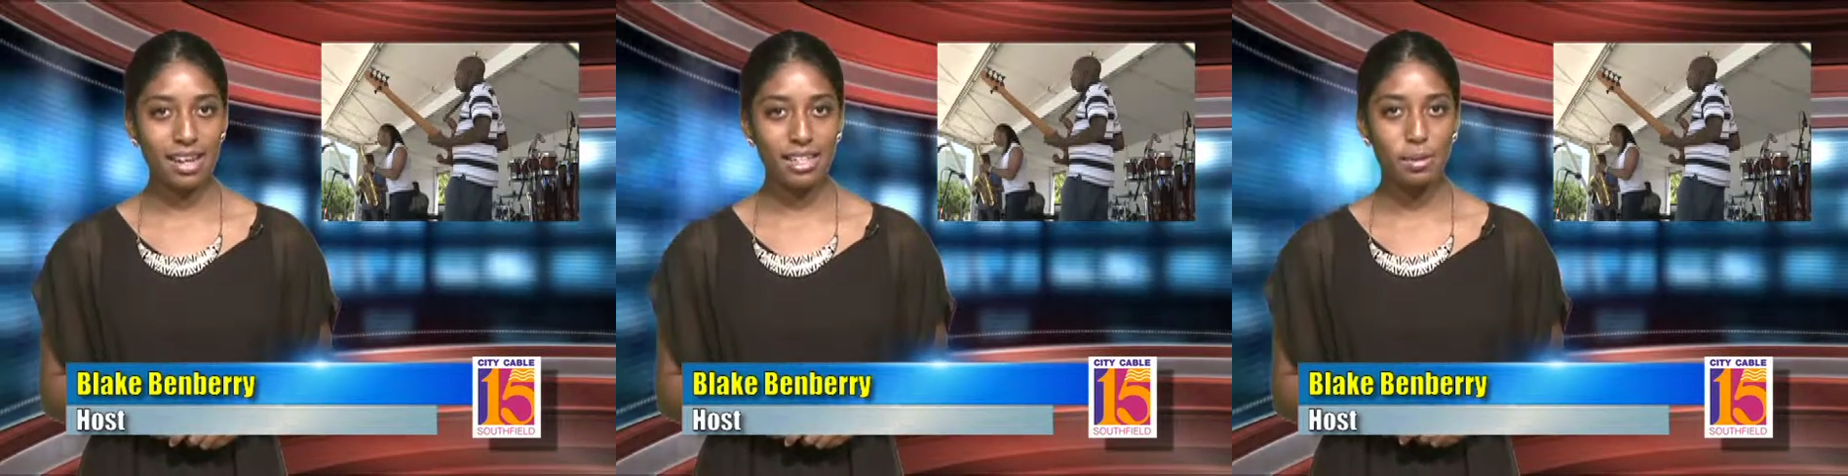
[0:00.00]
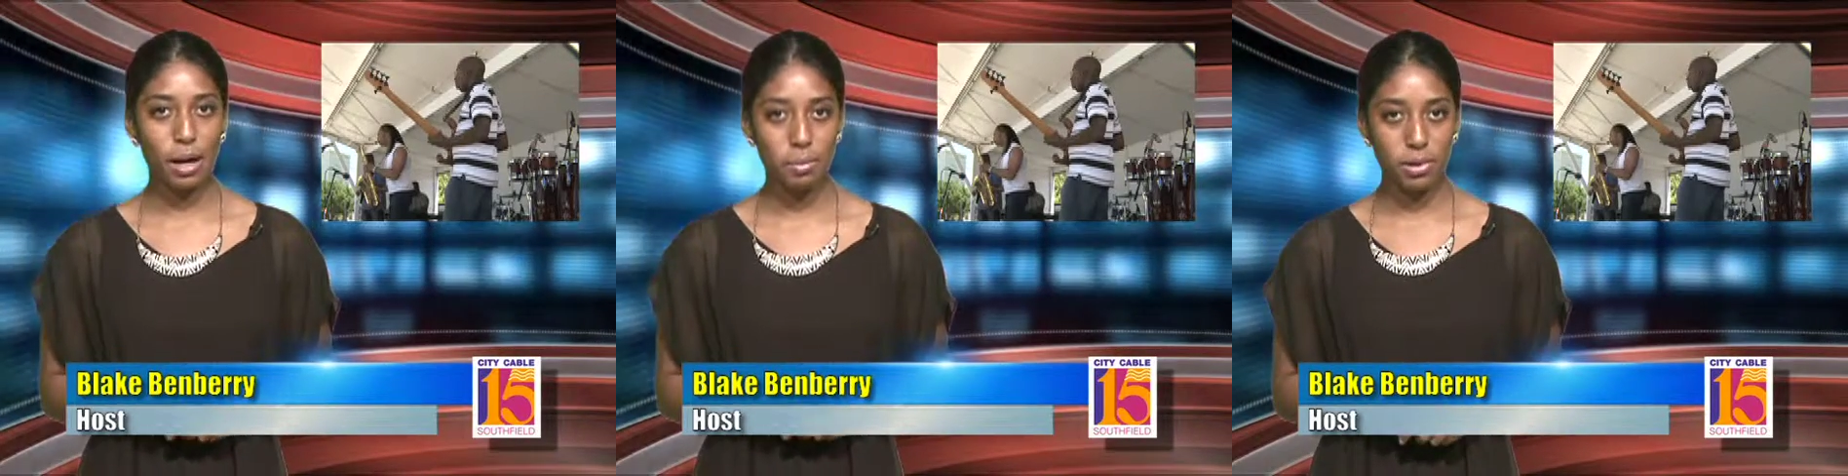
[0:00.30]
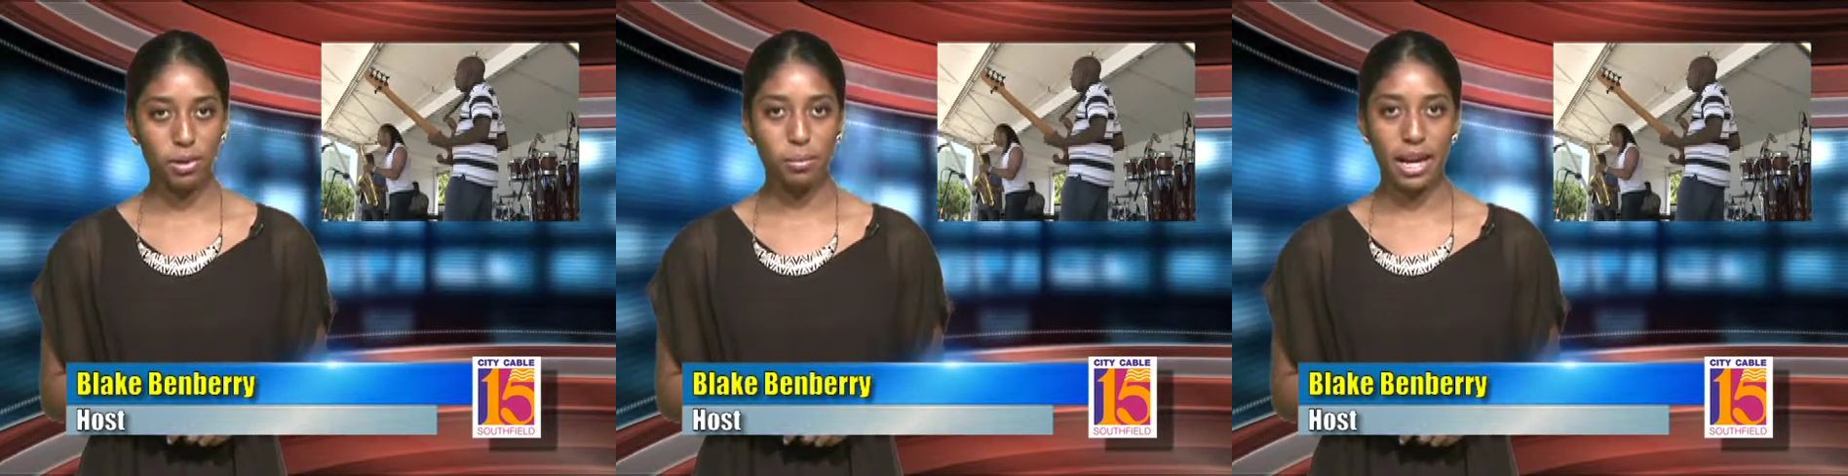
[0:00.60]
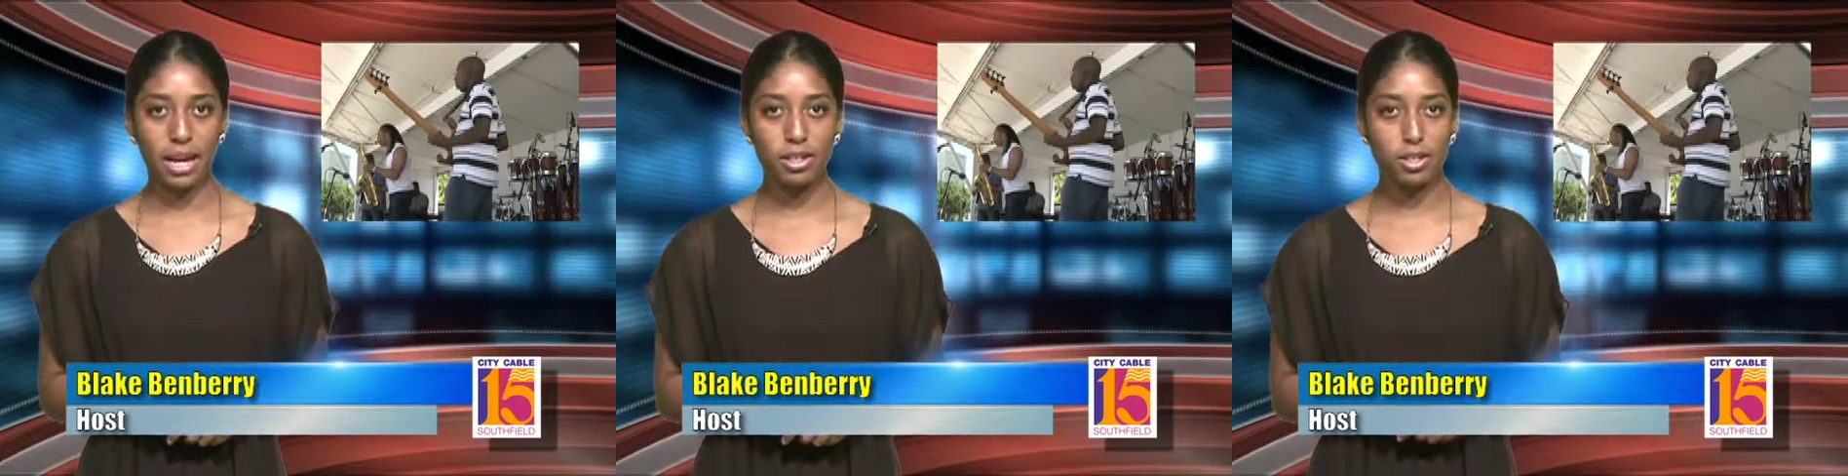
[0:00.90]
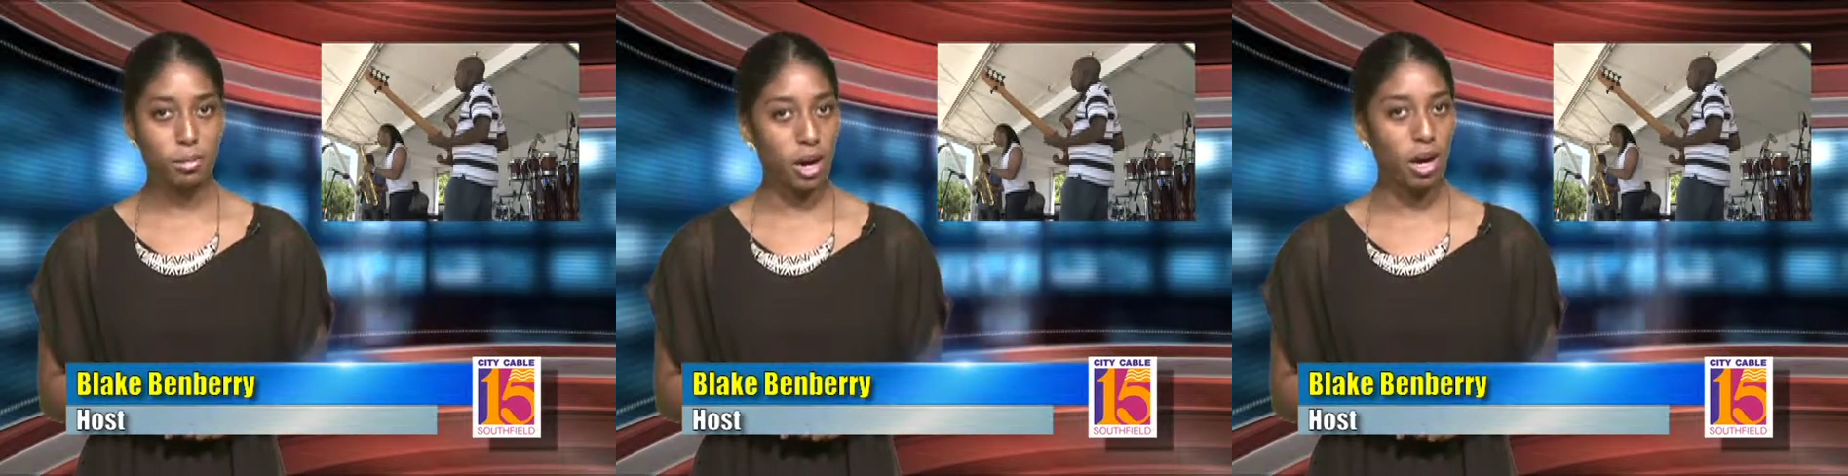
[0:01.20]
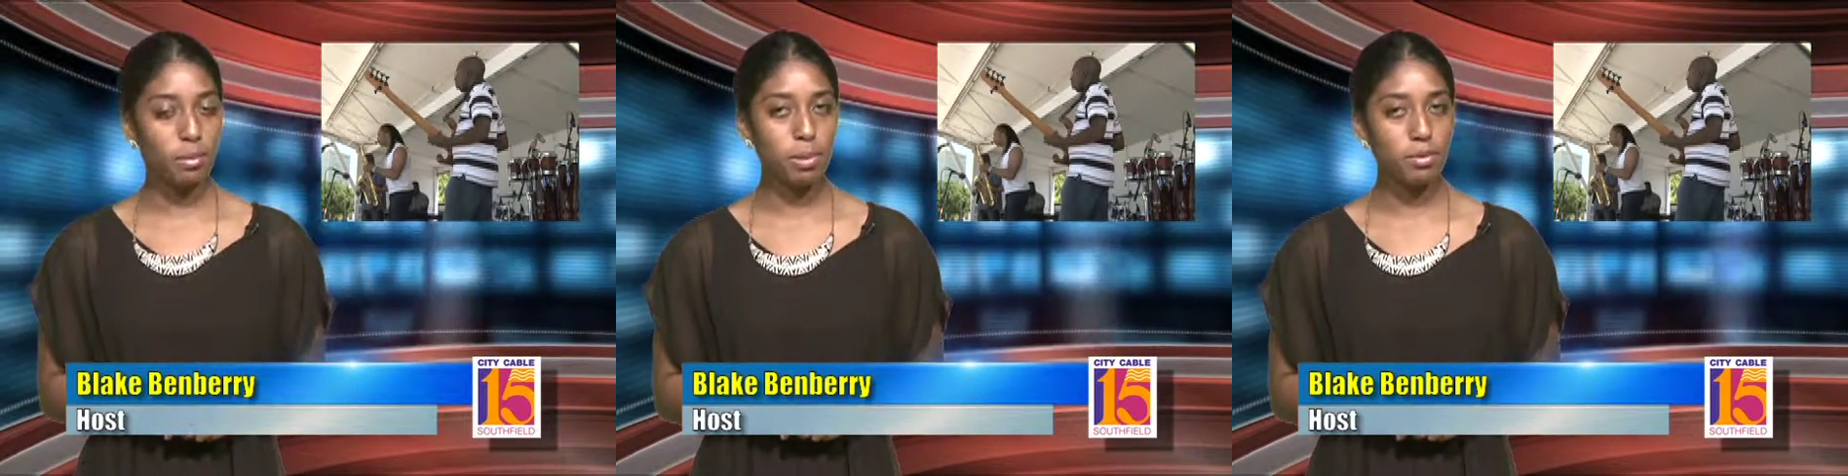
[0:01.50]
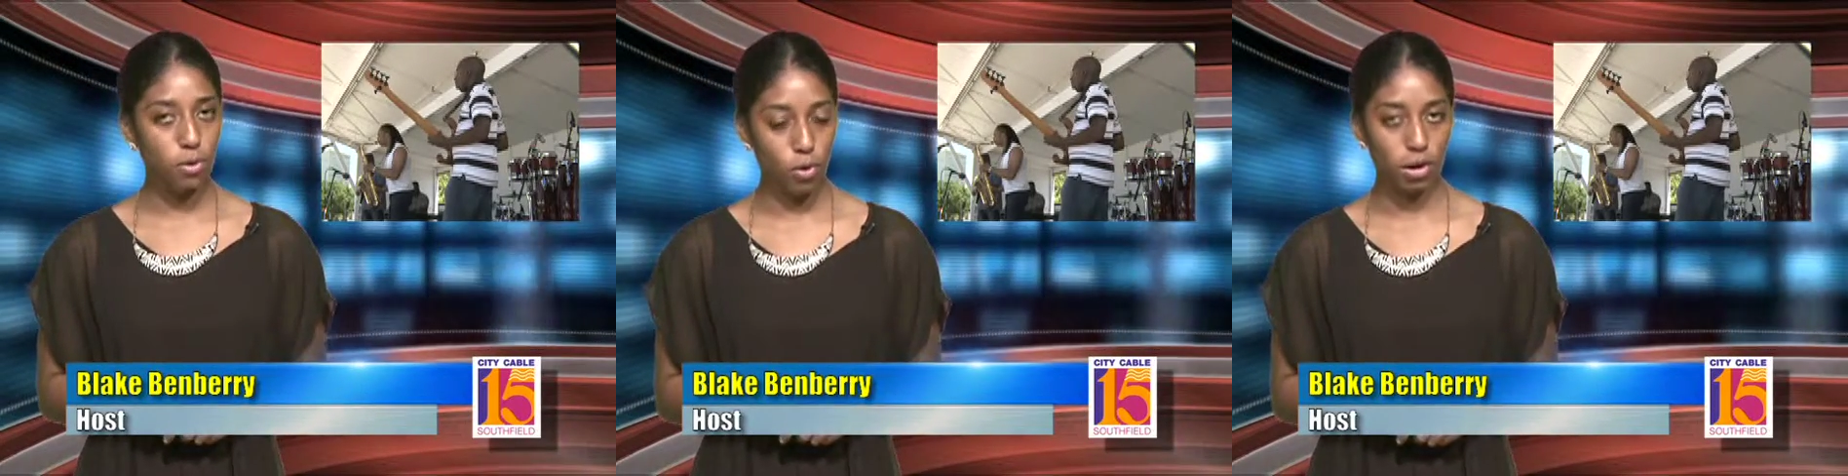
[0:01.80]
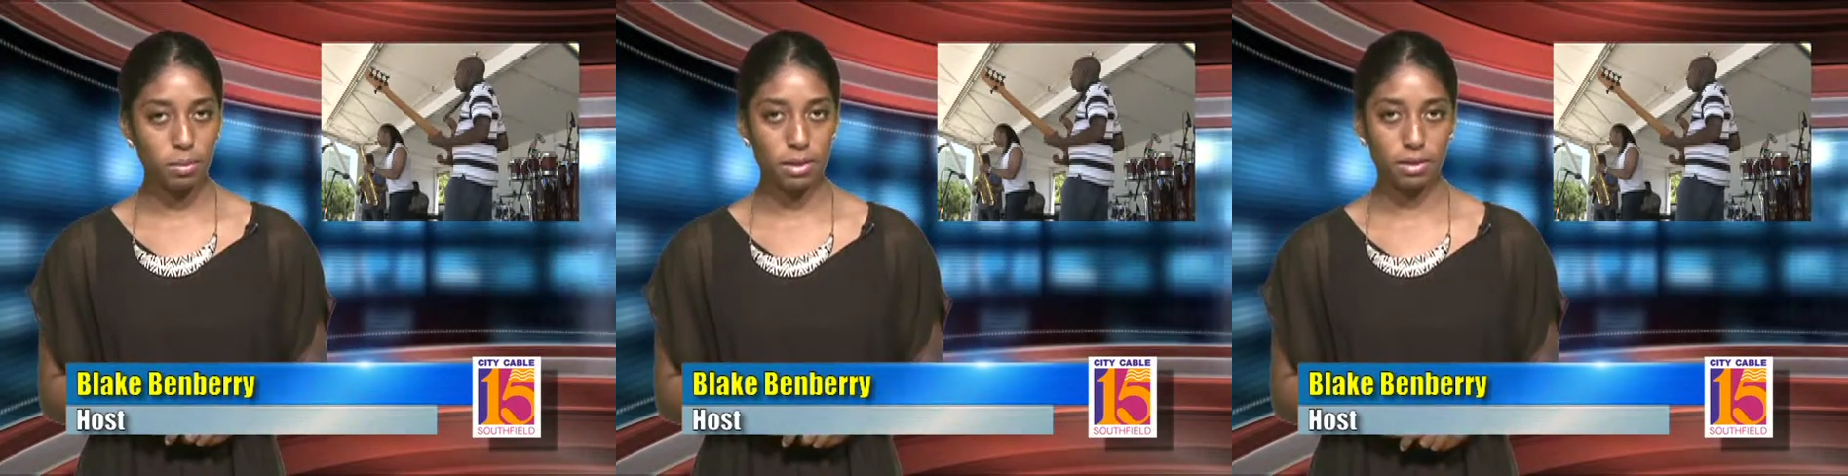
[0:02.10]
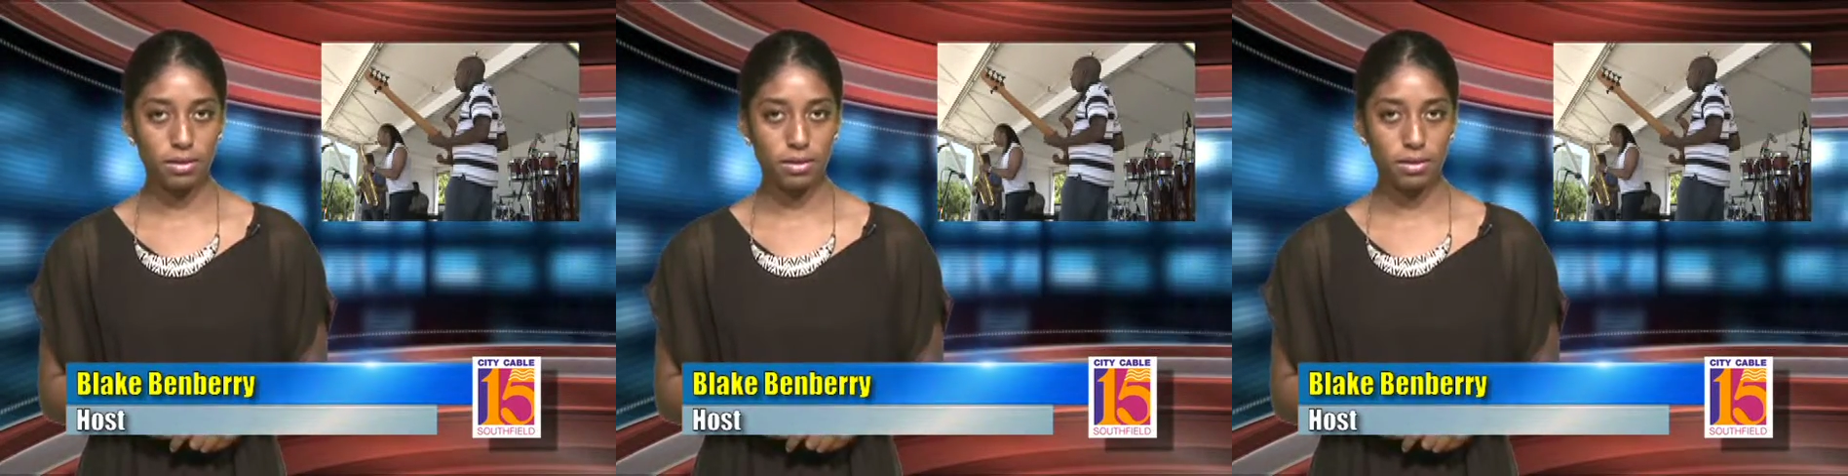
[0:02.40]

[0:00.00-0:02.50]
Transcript: as the popular band Zamar performed.